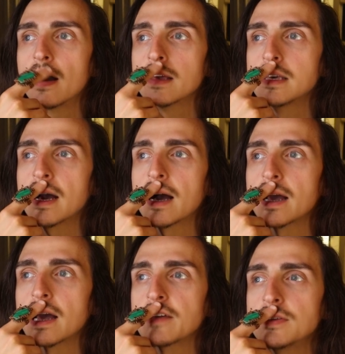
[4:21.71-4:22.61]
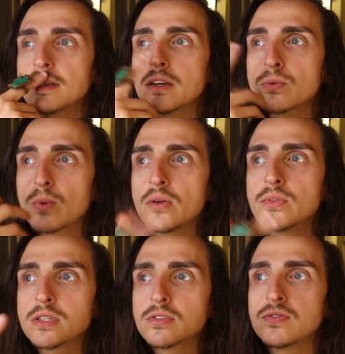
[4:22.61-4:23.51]
Yeah, I, I feel like
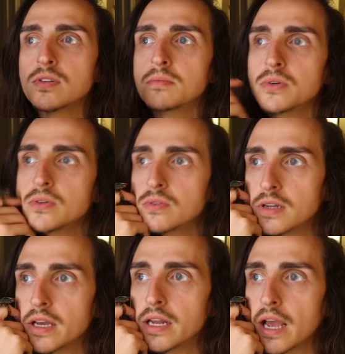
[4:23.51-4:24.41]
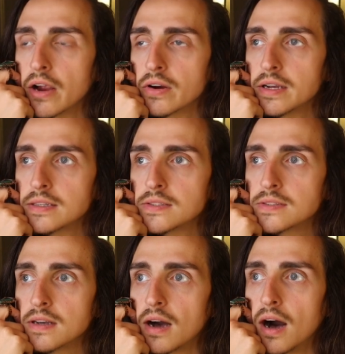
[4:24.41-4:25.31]
around this full moon in Aries